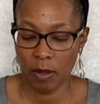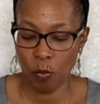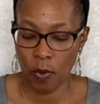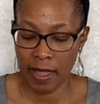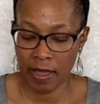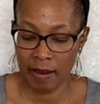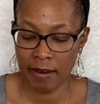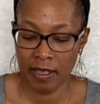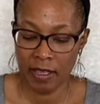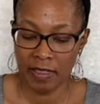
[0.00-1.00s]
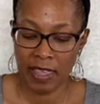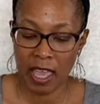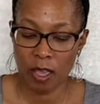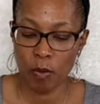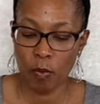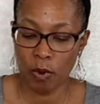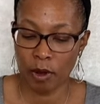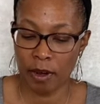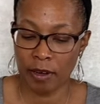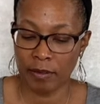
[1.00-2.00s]
where they
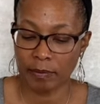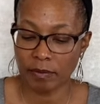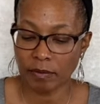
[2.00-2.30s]
were